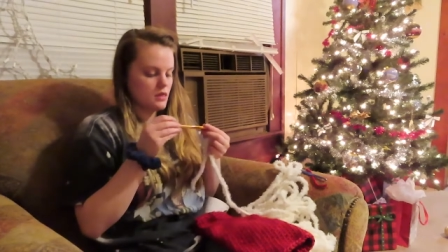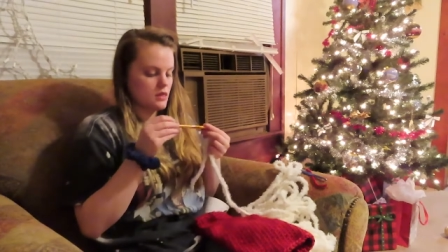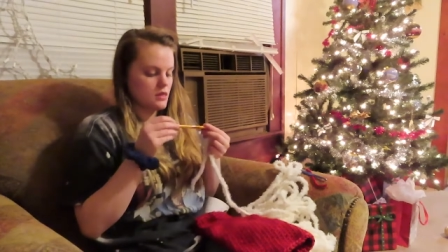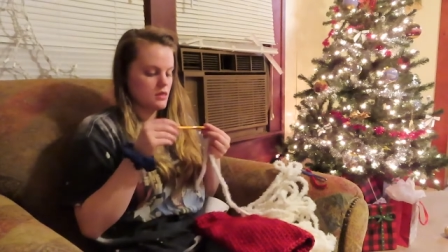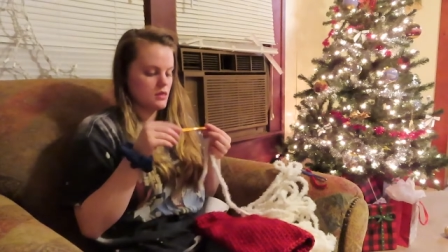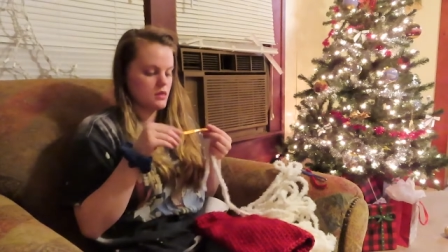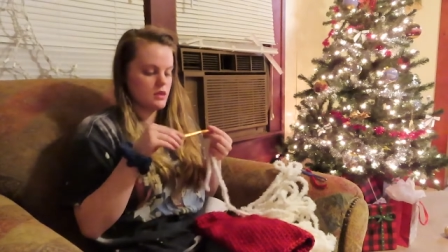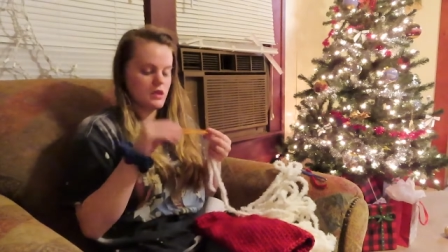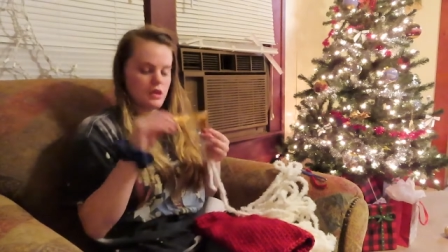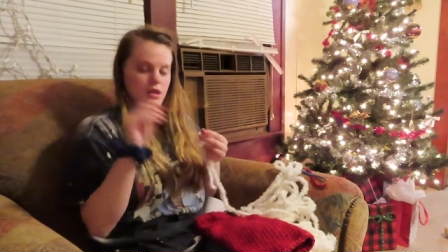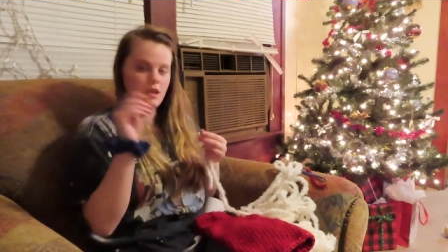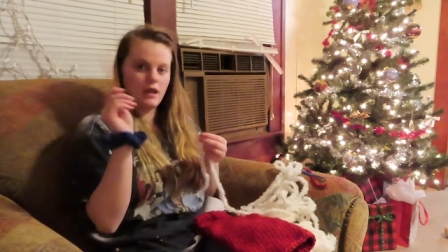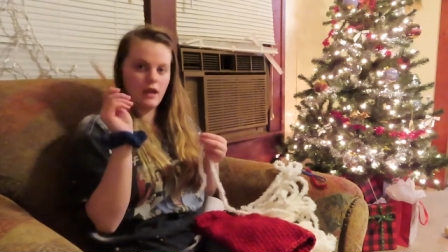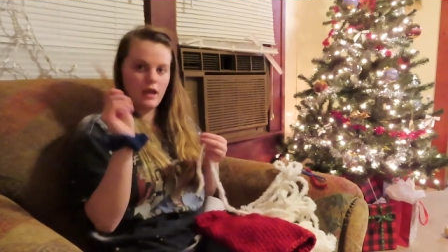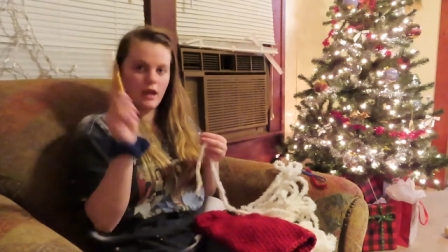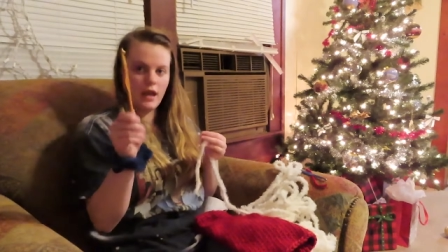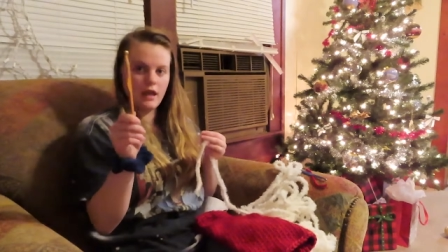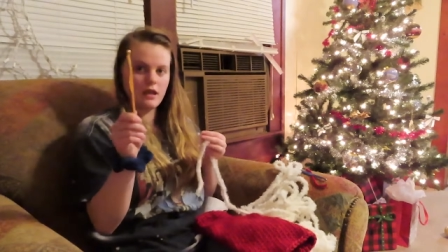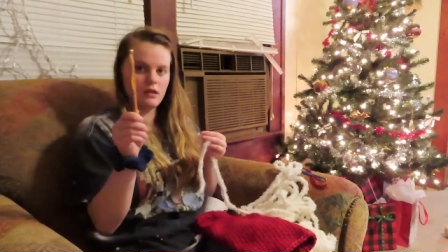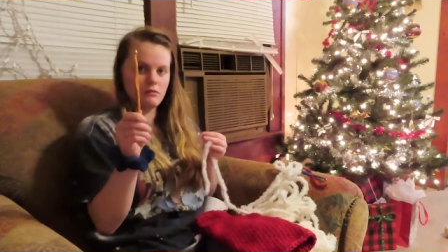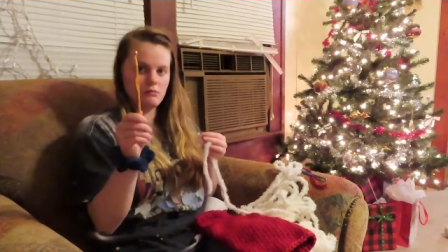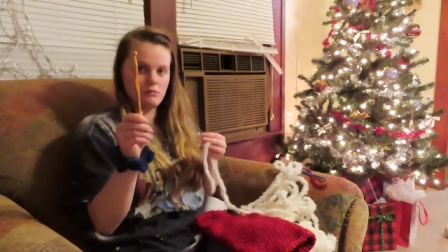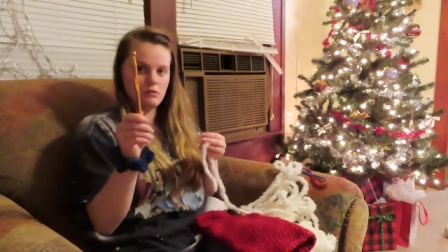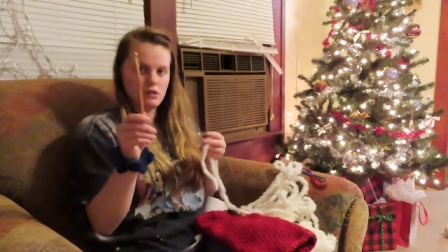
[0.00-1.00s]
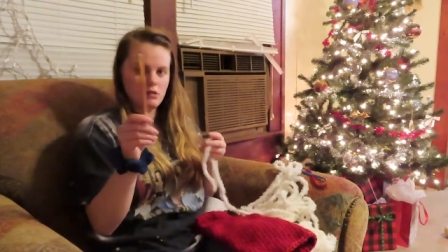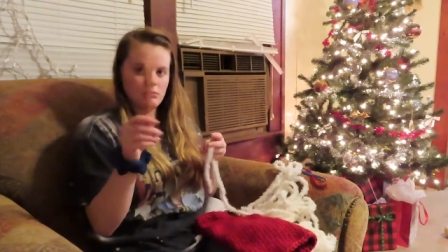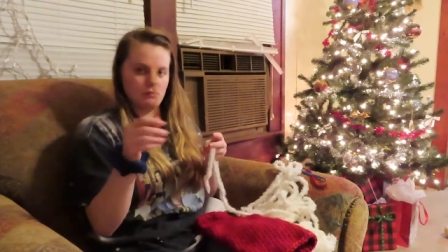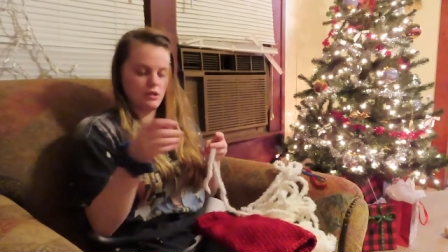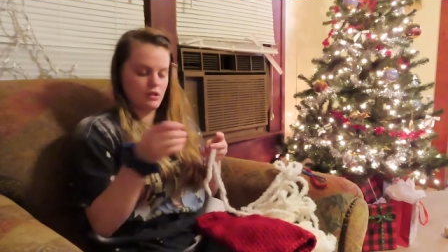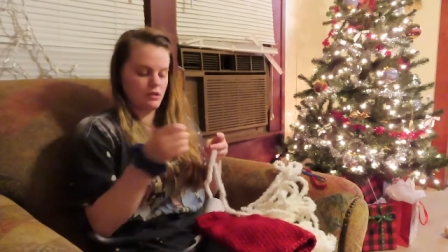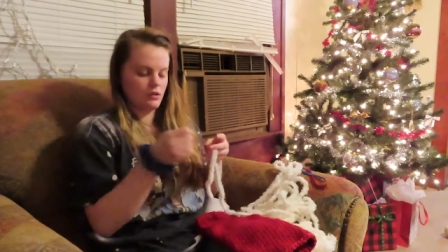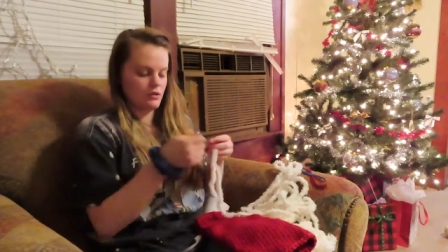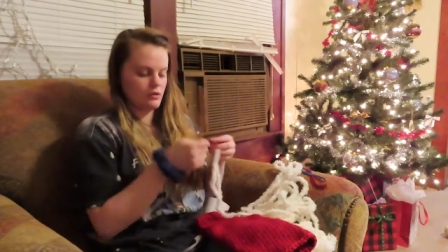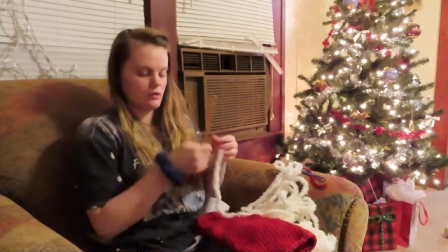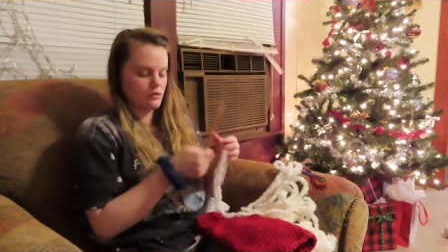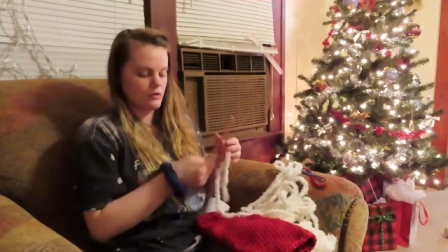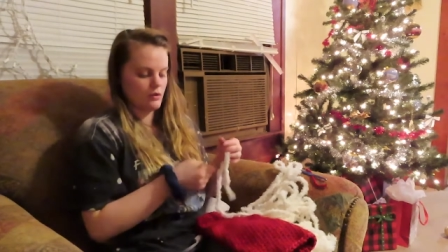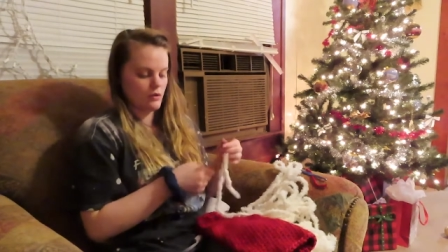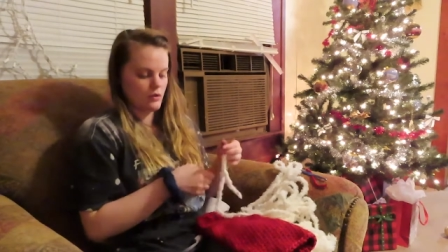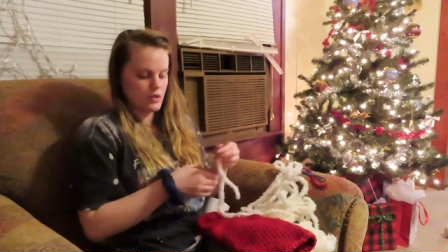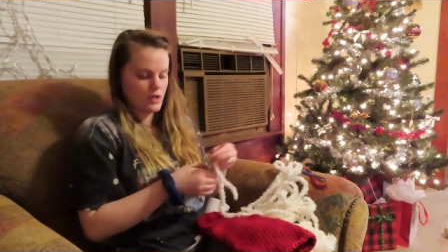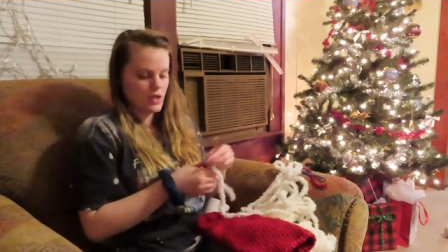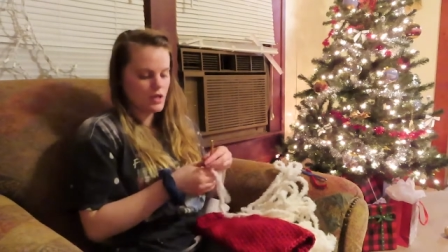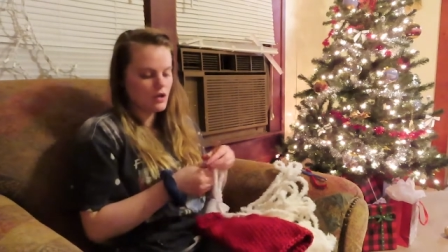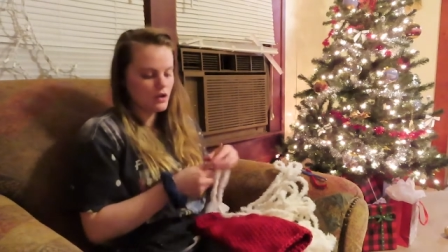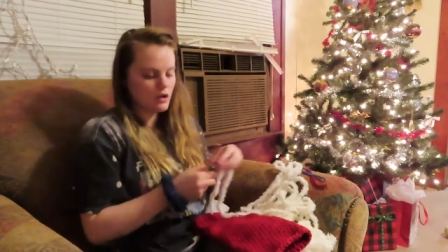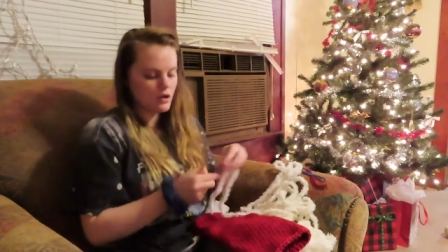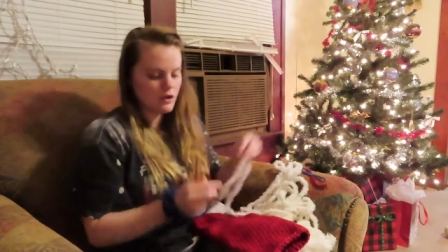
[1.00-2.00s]
the 8 millimeter
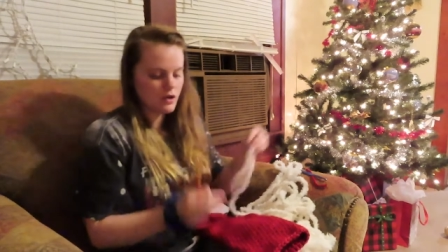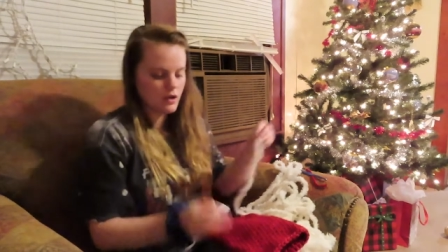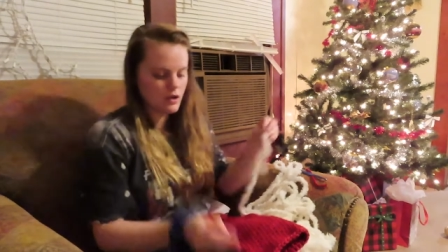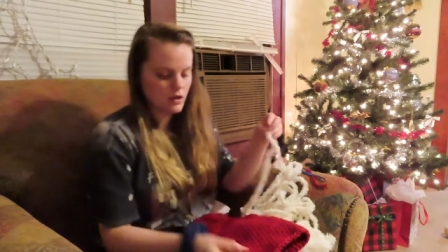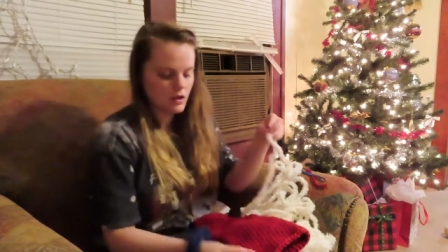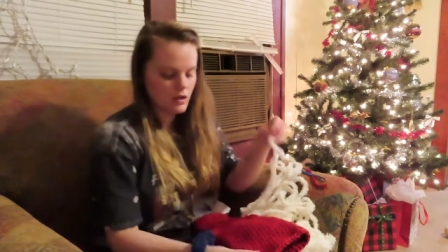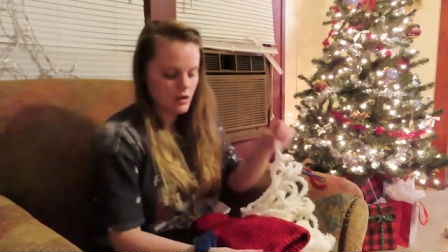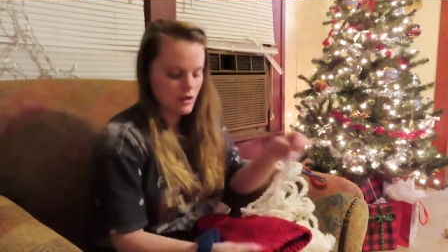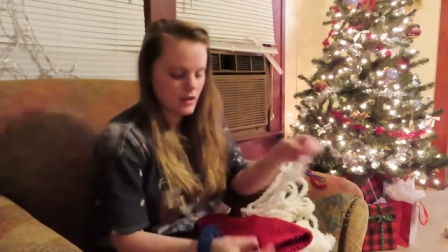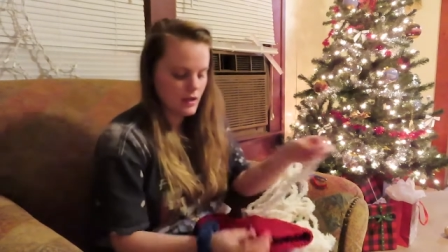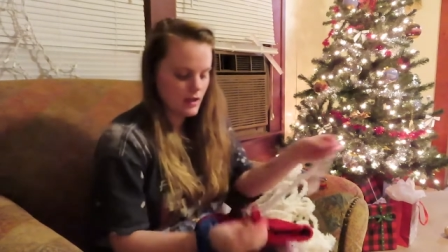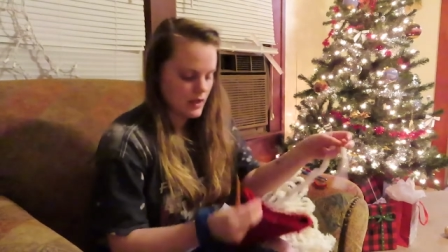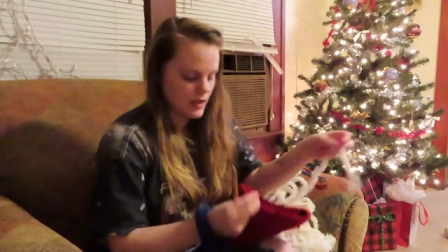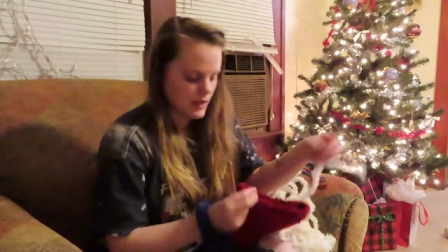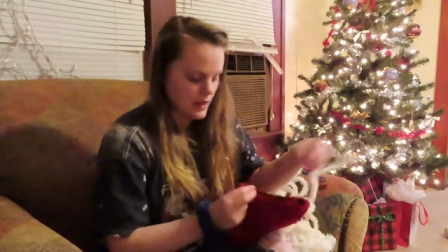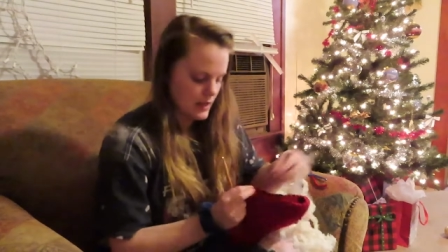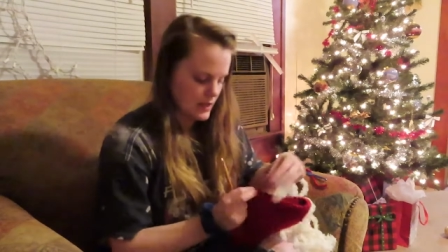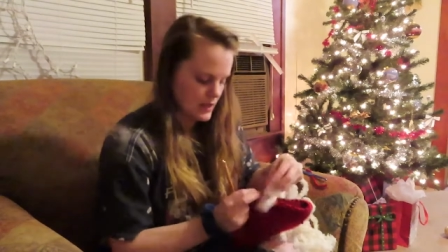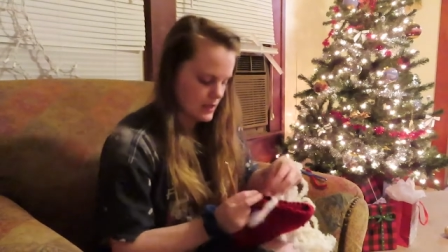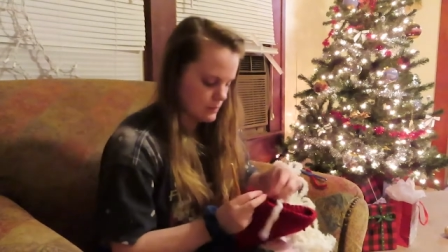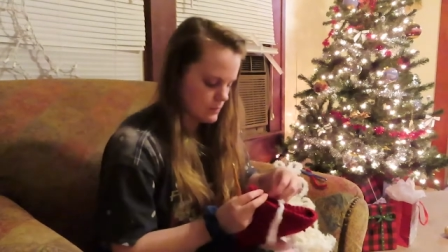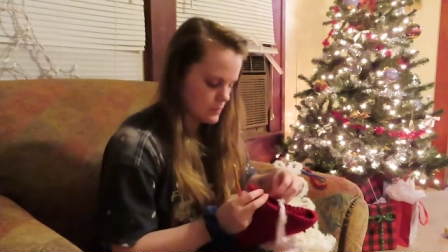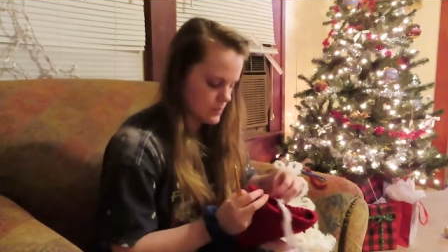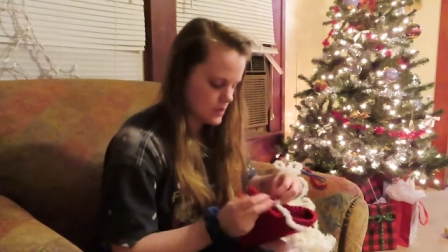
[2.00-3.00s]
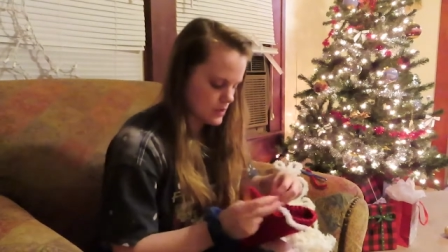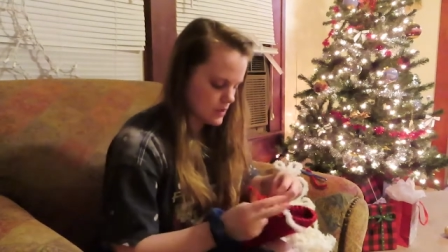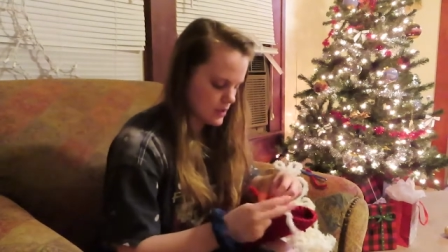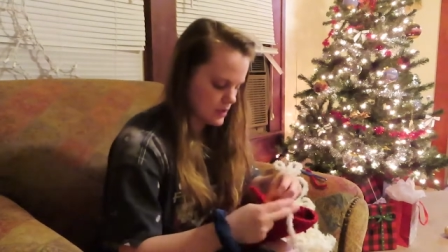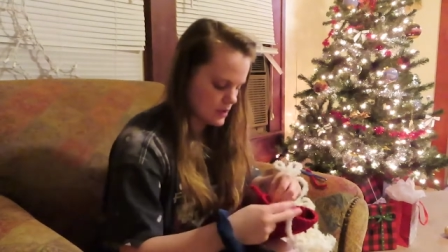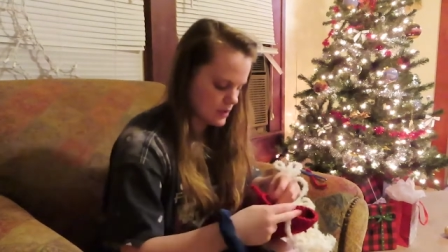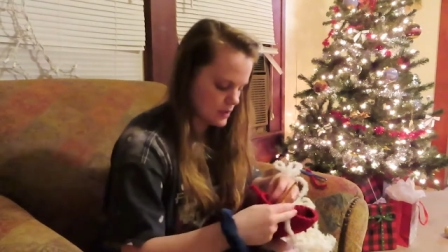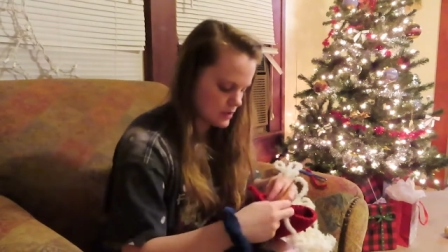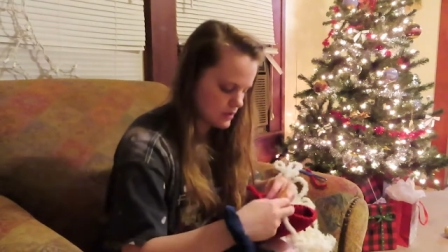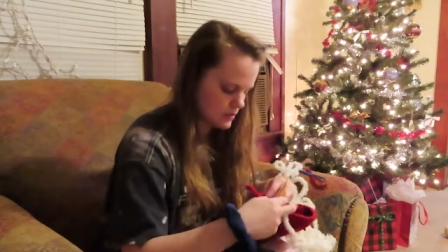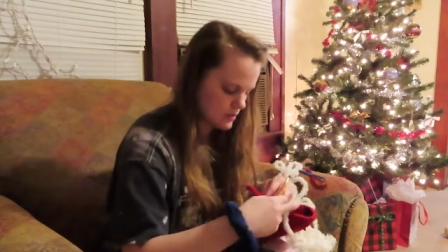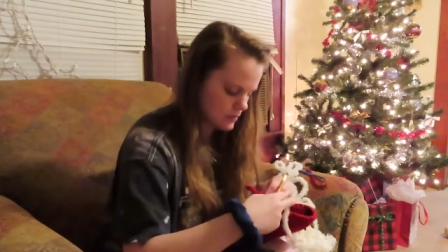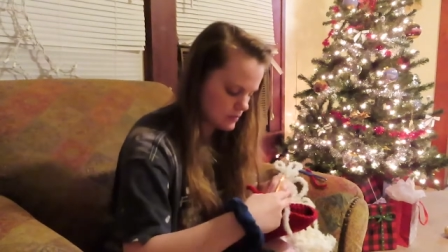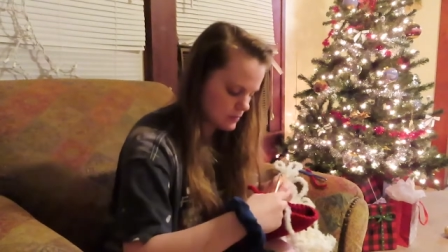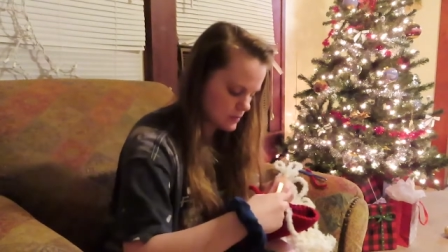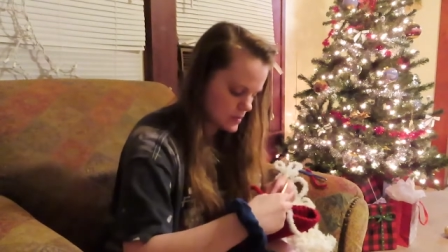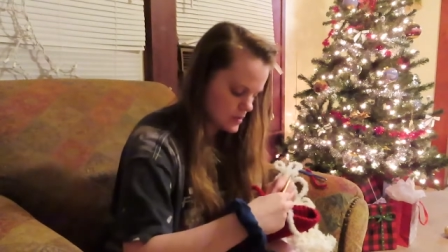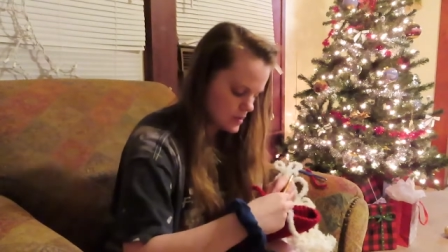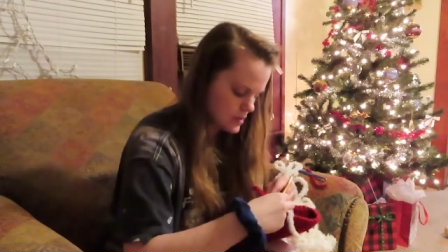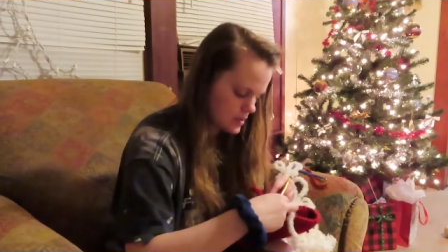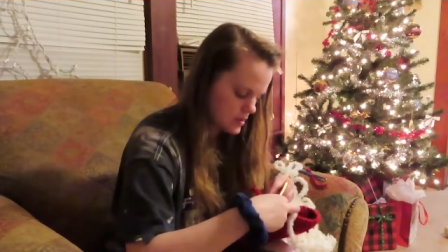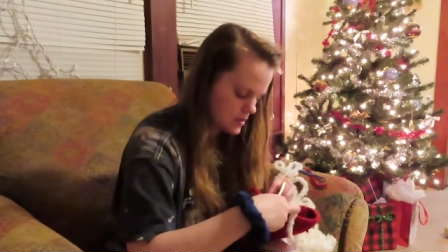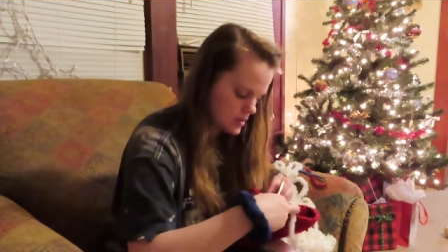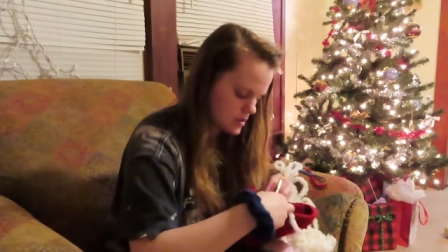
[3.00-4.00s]
crochet hook. And I'm just
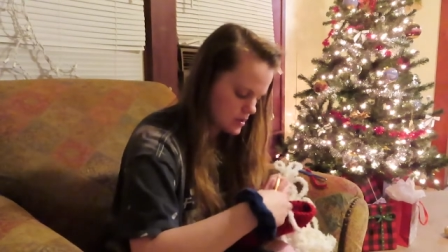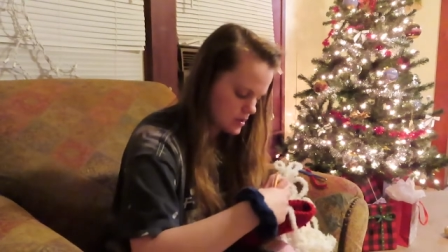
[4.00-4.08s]
going